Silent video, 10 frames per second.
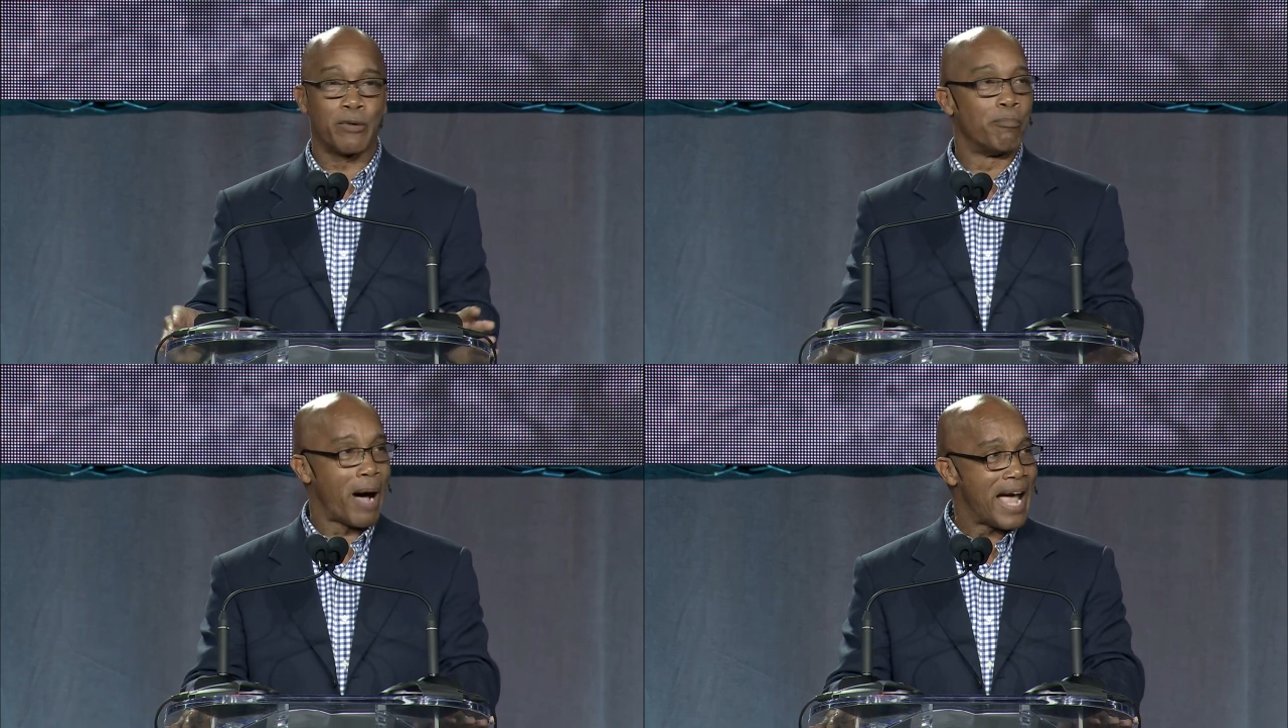
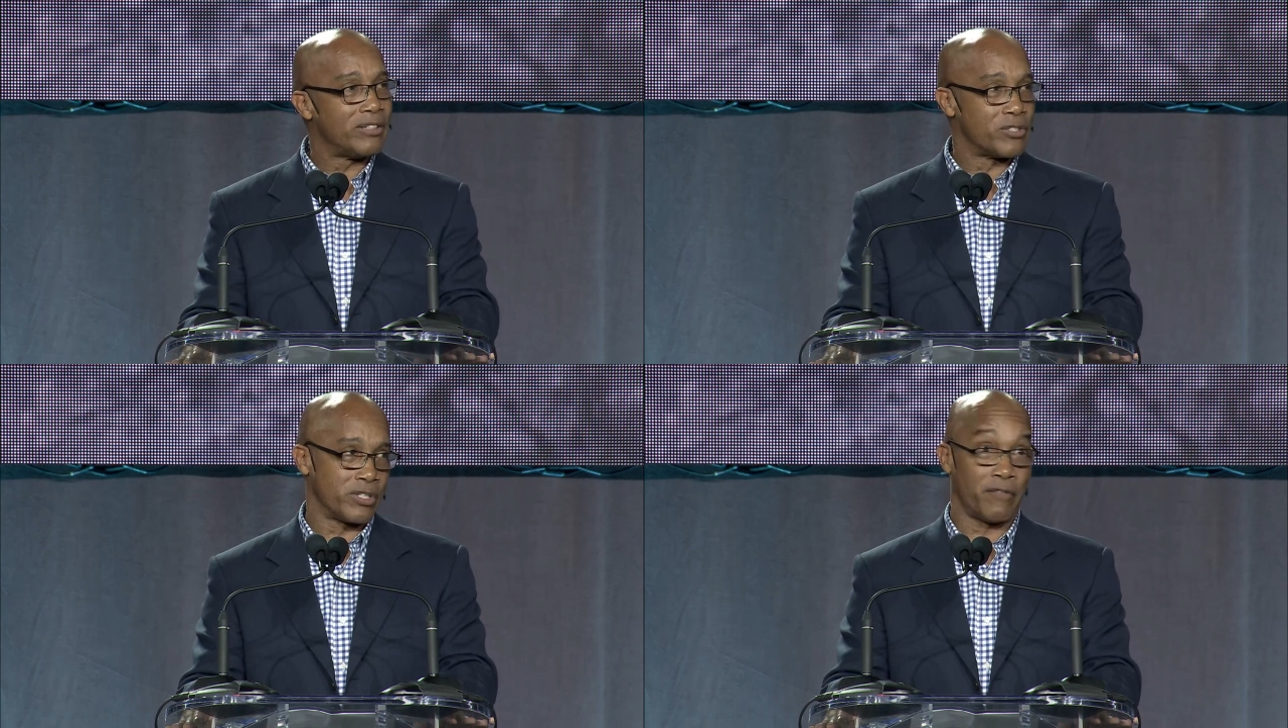
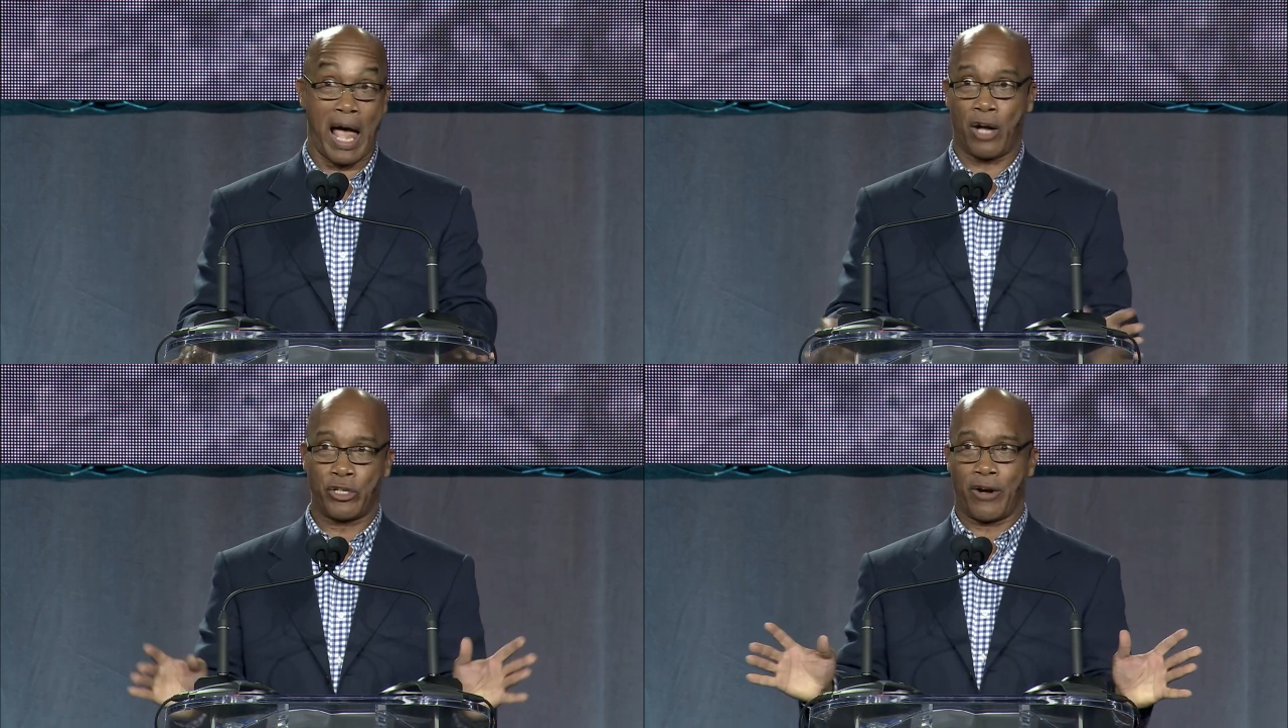reminders of
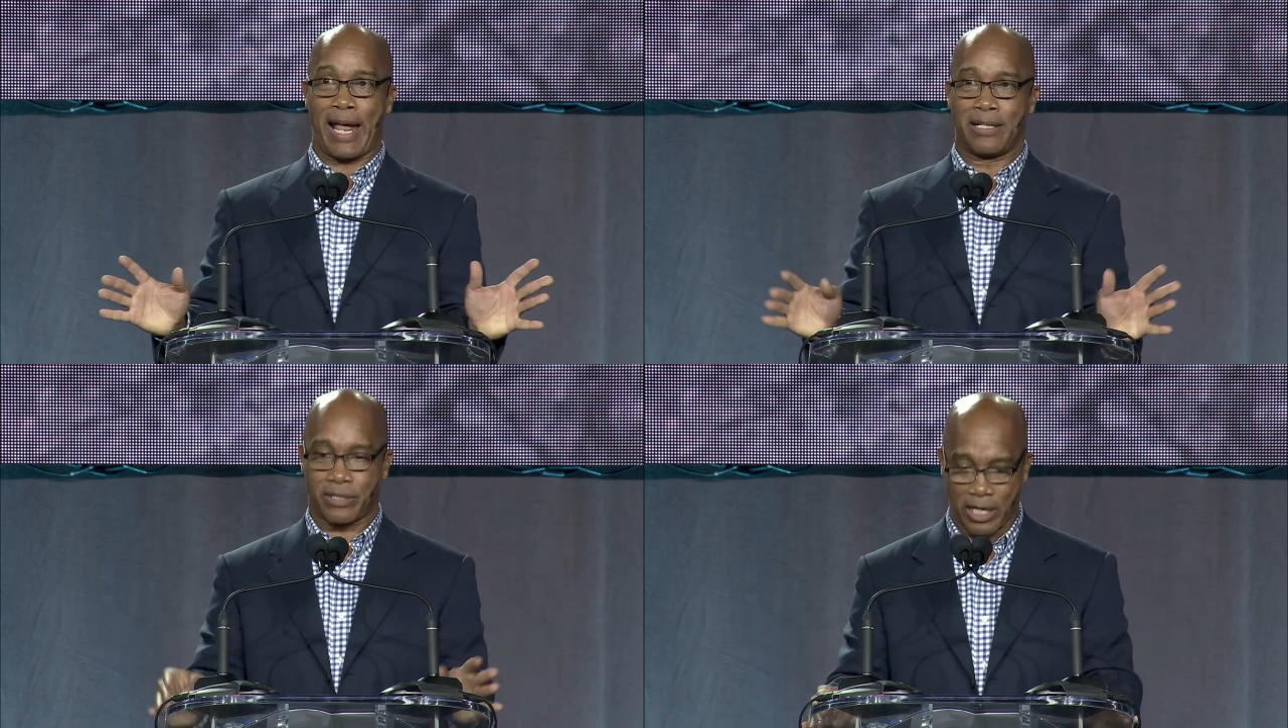how your
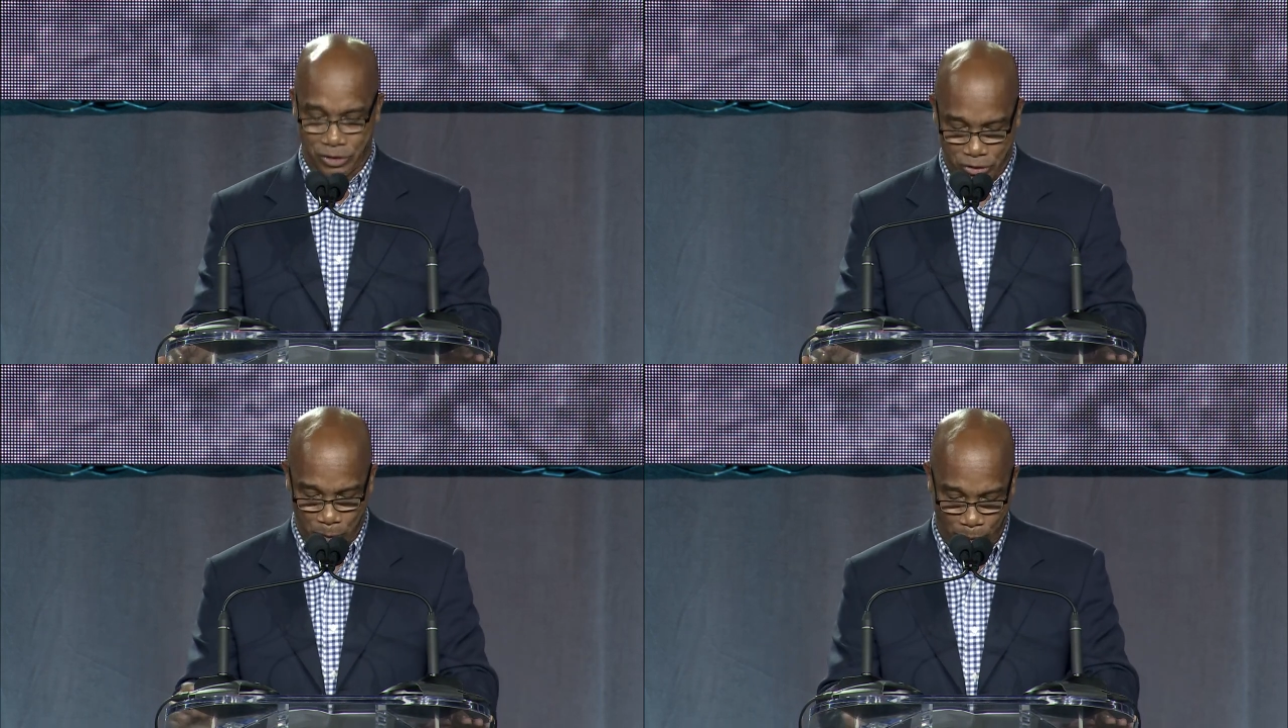
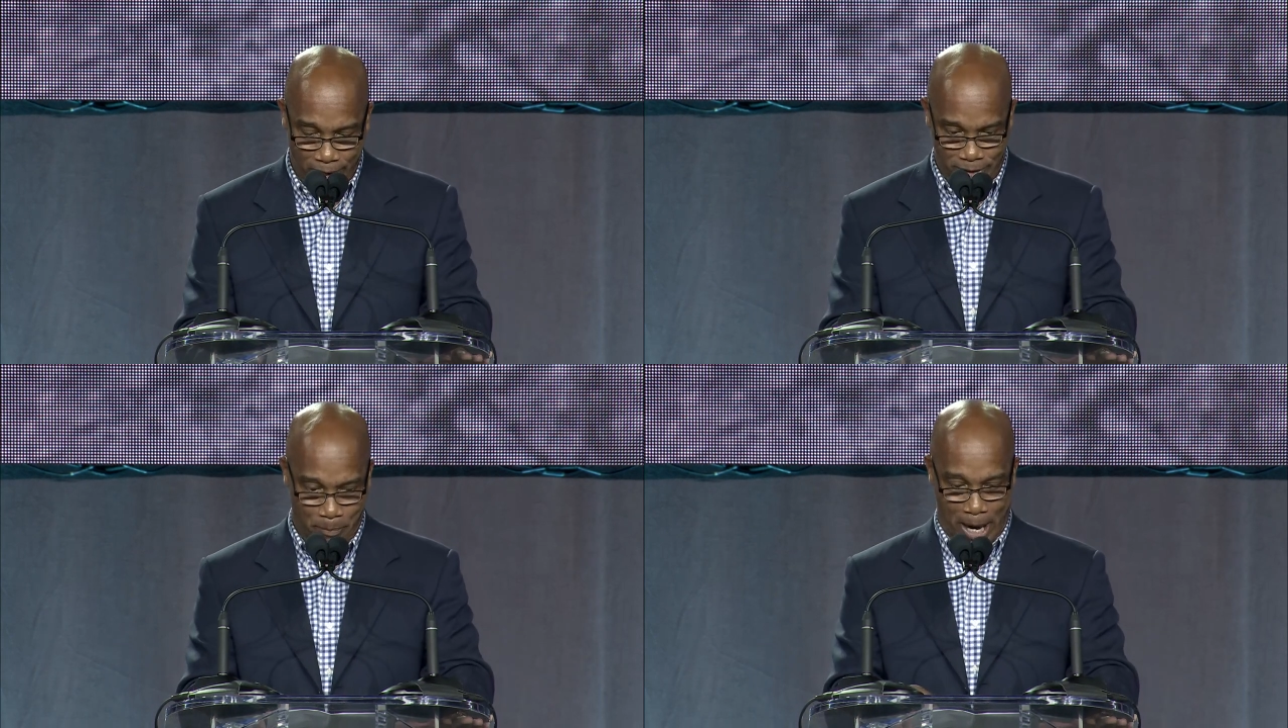ancestors
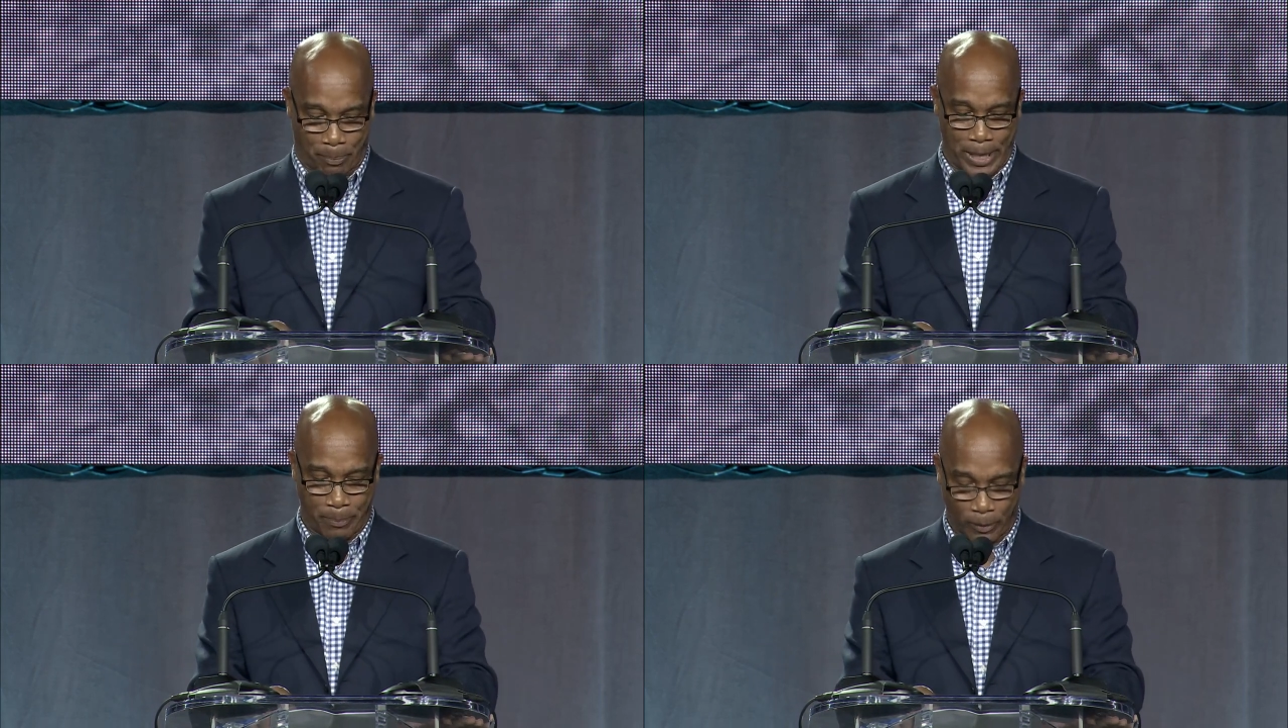oppressed my
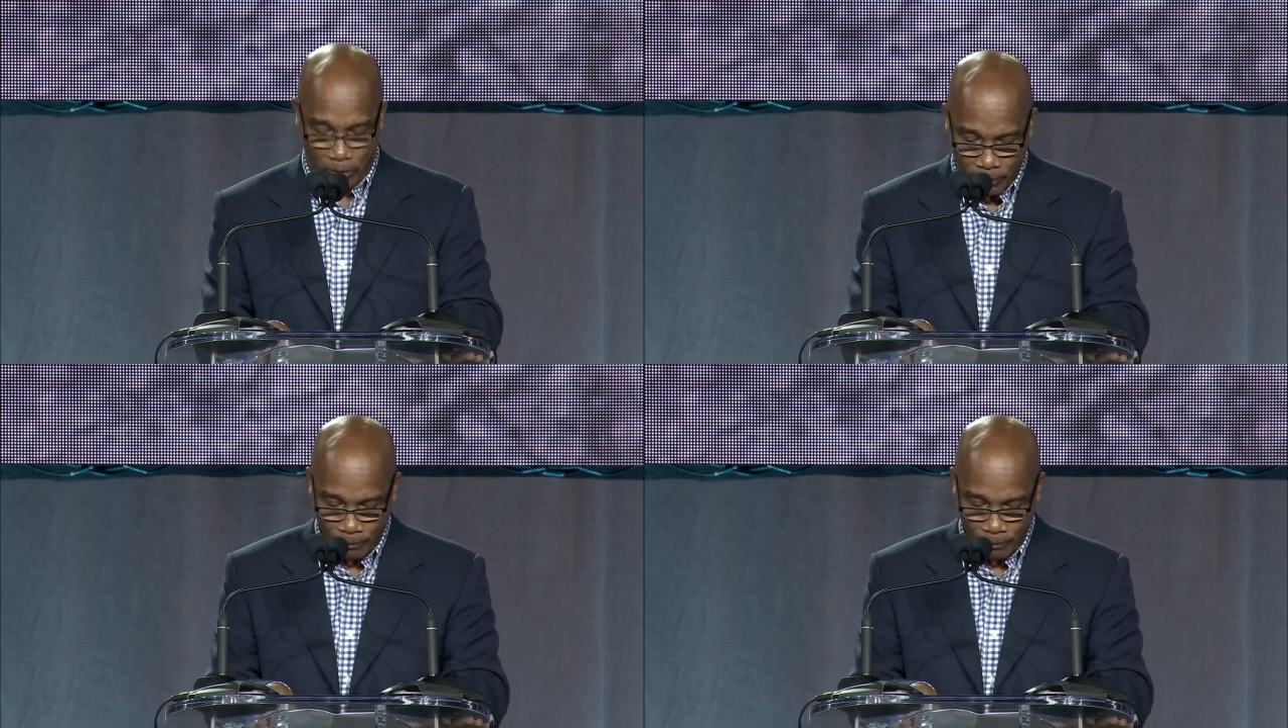people.